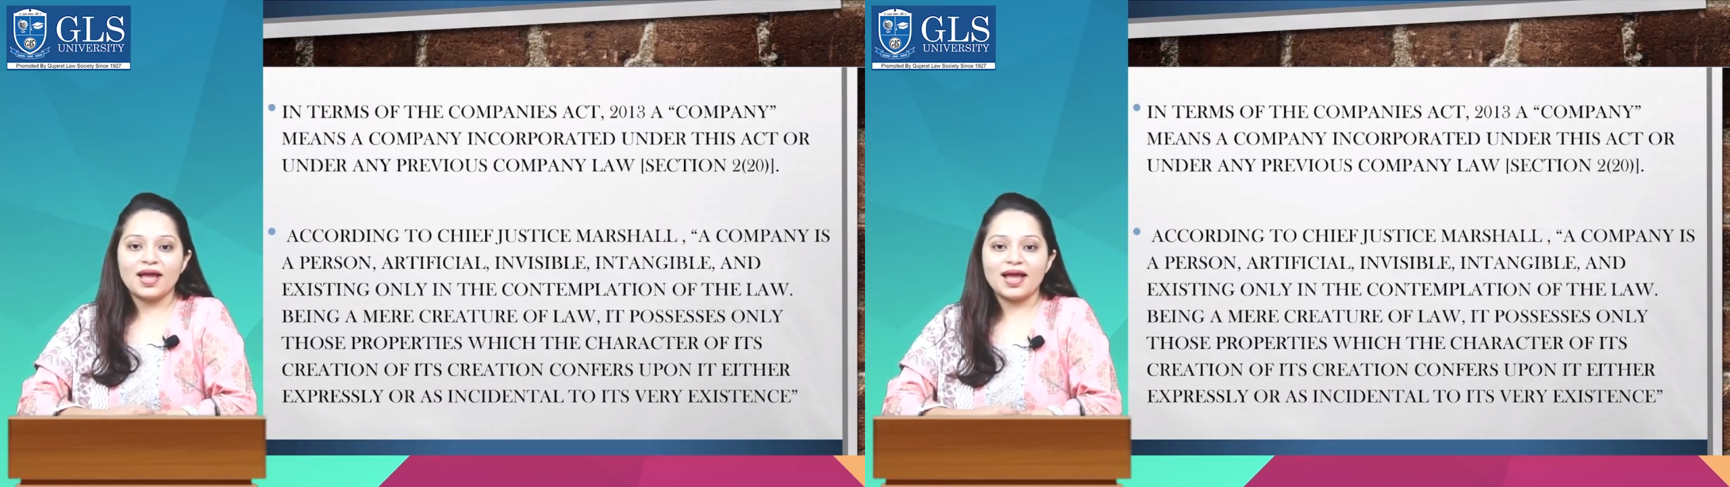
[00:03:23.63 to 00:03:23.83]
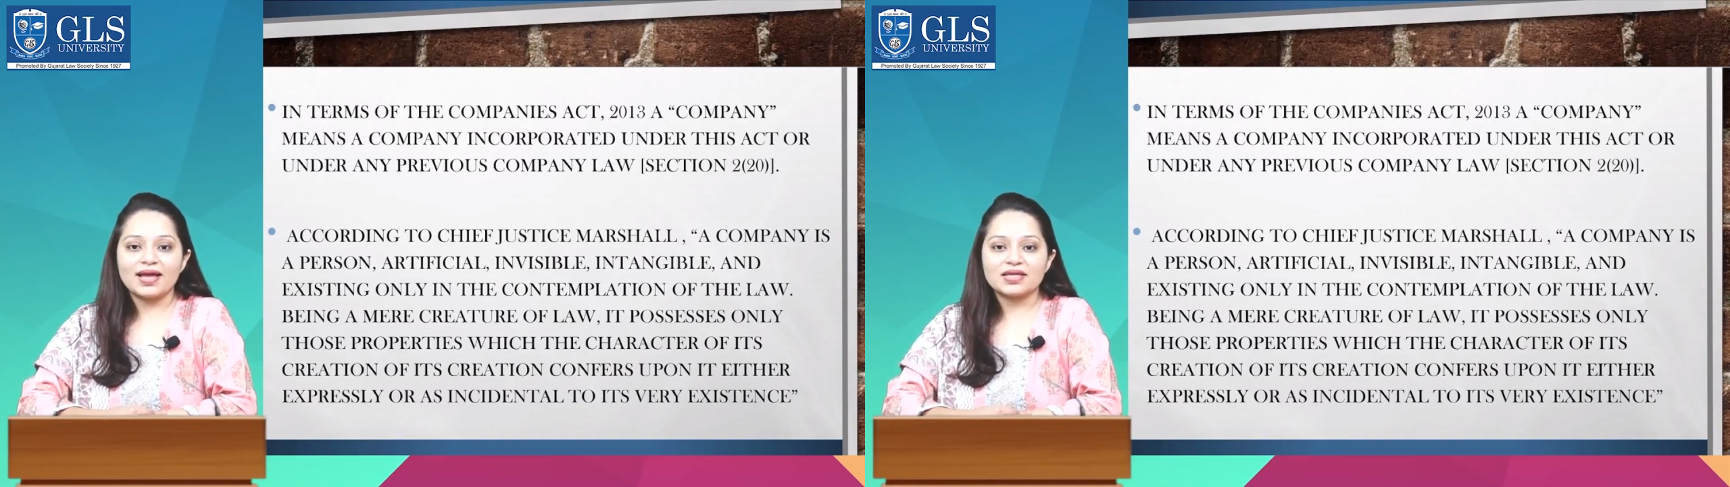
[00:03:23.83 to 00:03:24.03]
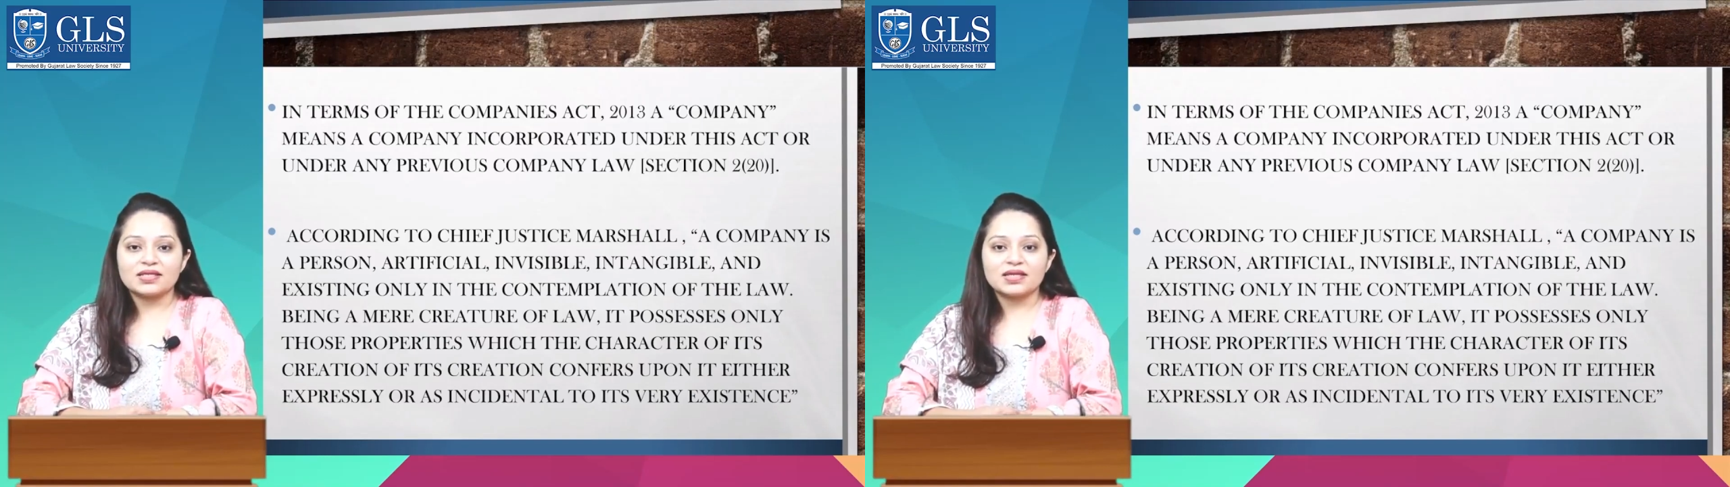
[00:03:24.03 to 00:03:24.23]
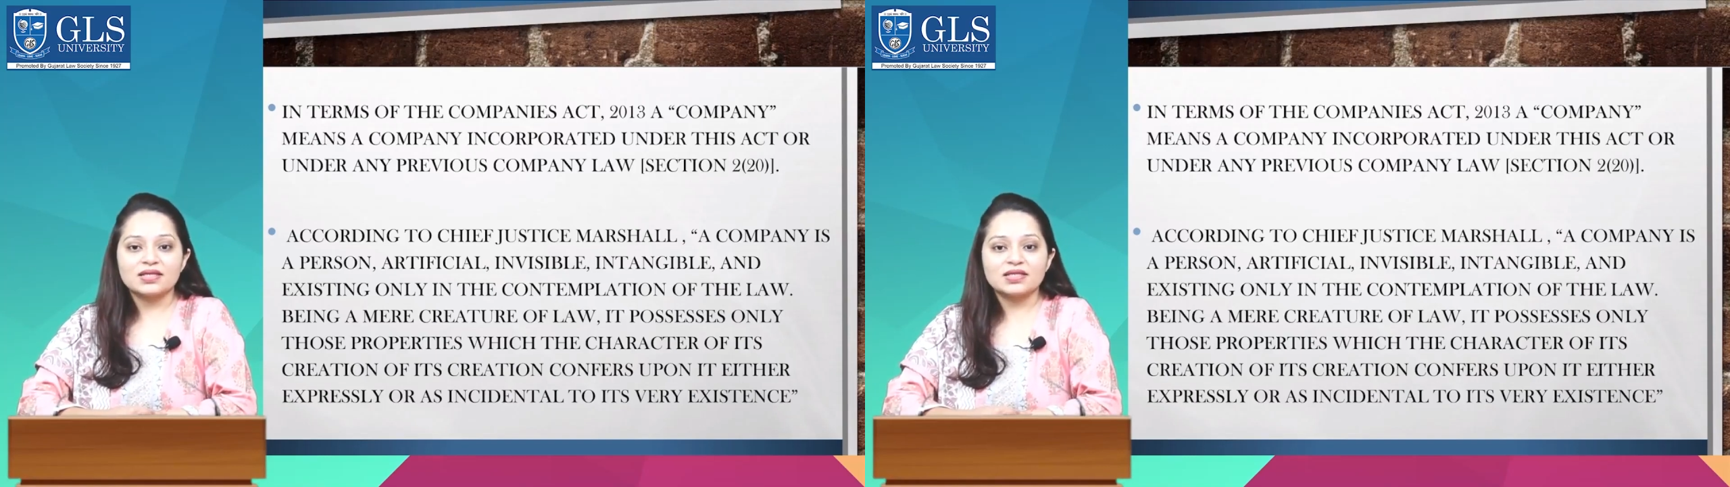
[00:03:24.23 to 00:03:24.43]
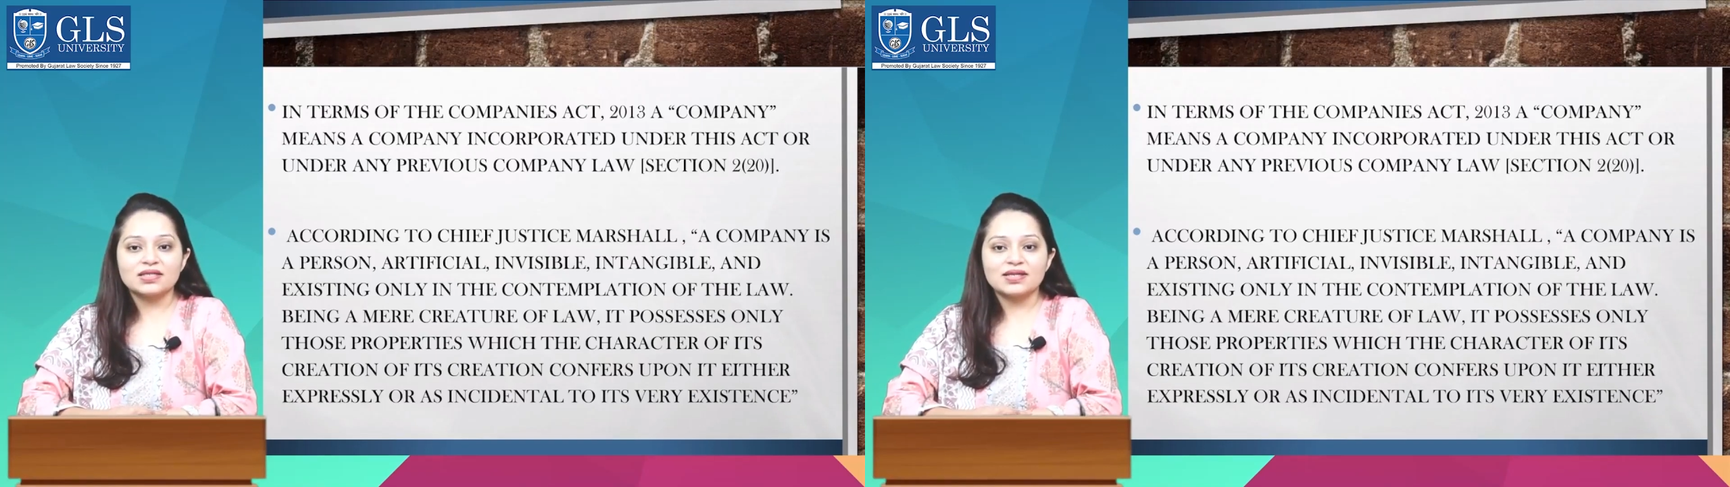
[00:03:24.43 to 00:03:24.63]
as
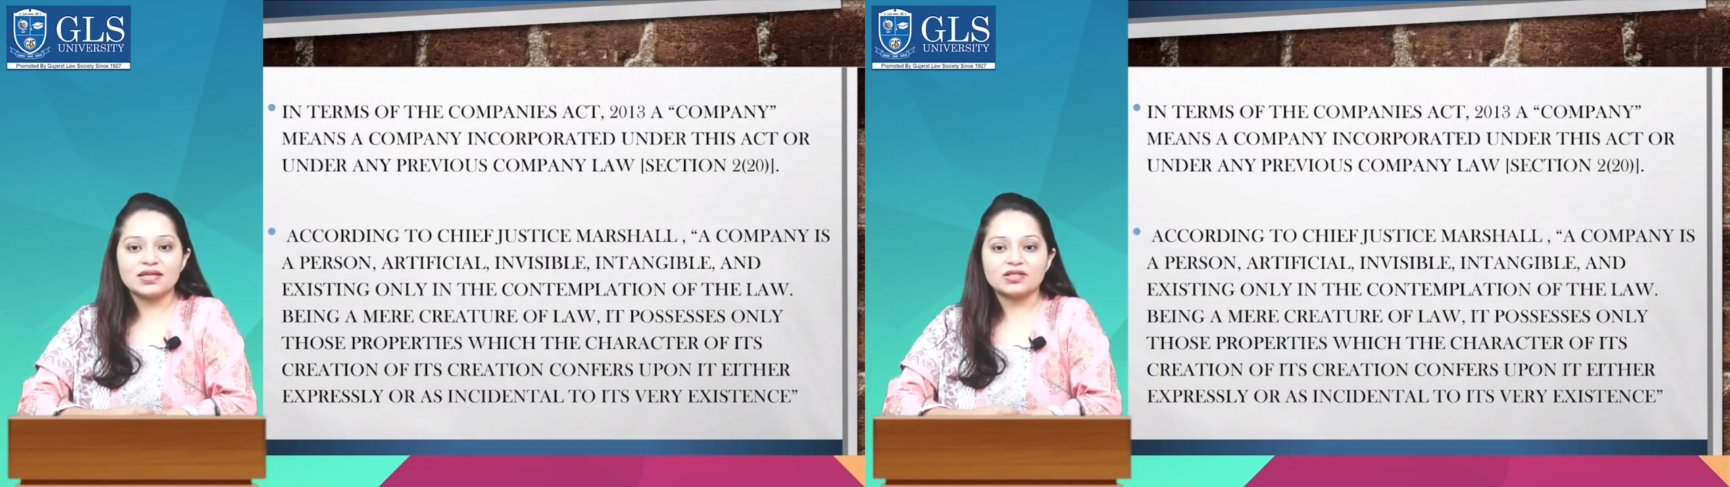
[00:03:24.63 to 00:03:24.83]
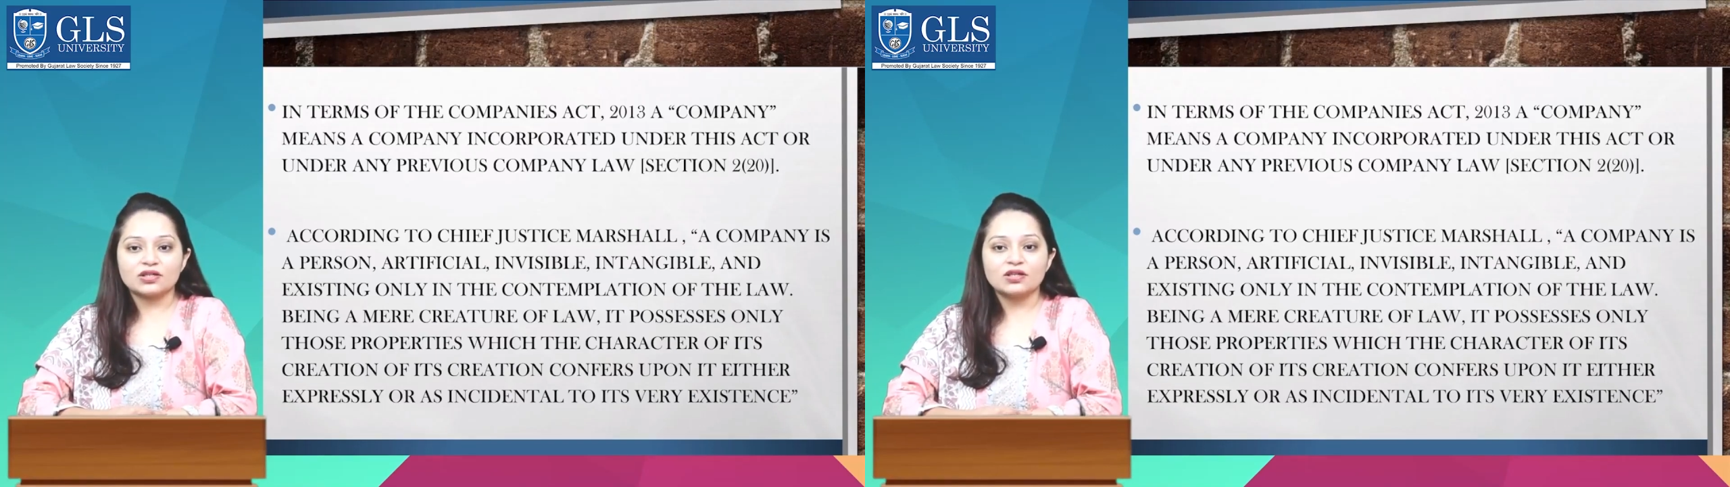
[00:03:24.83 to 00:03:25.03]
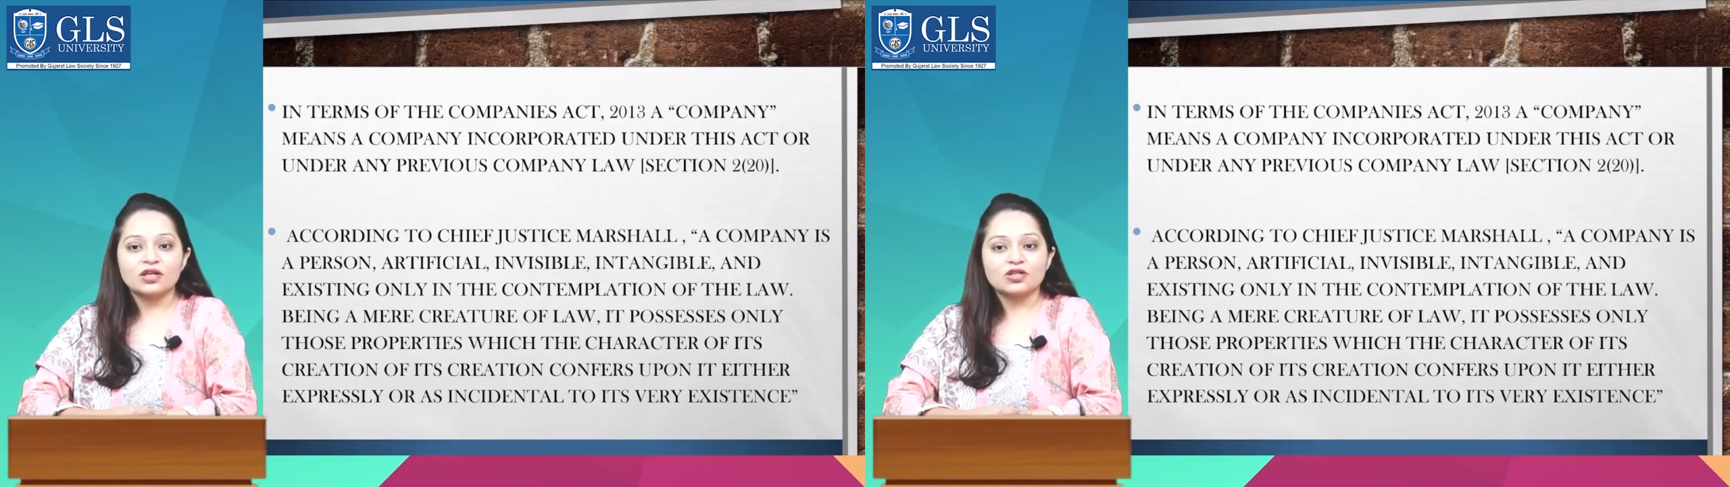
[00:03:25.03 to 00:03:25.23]
incidental